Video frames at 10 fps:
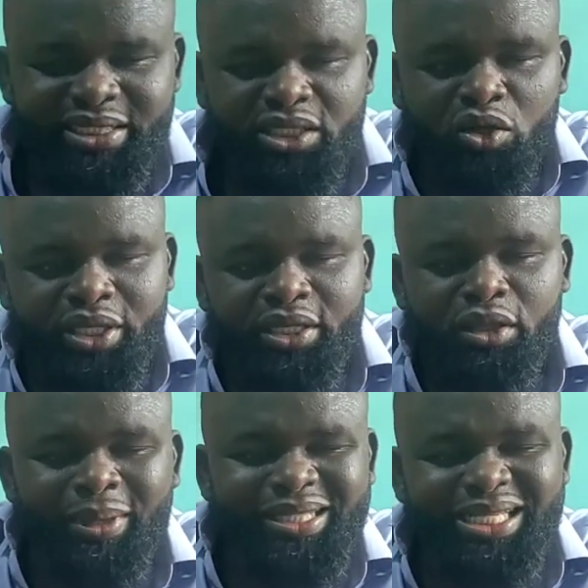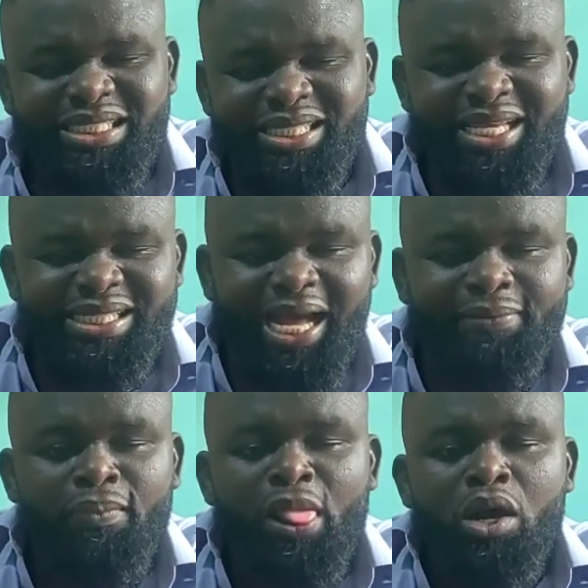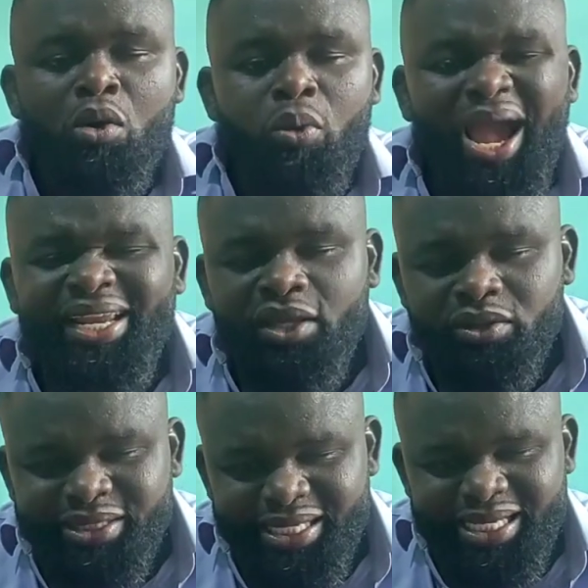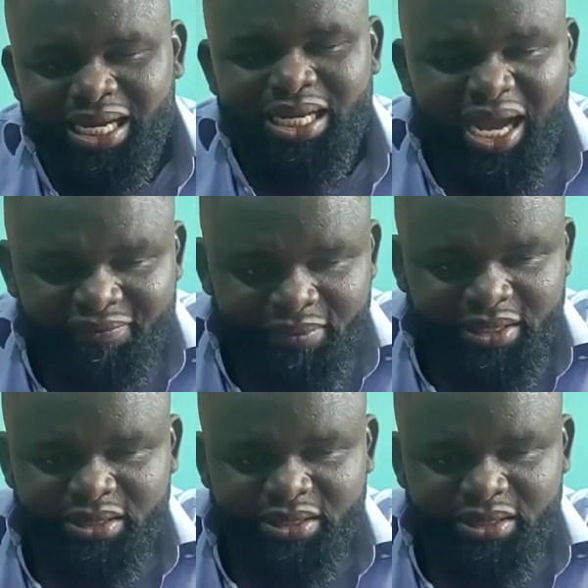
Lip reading: Okay, number 30 says that, why do you think our government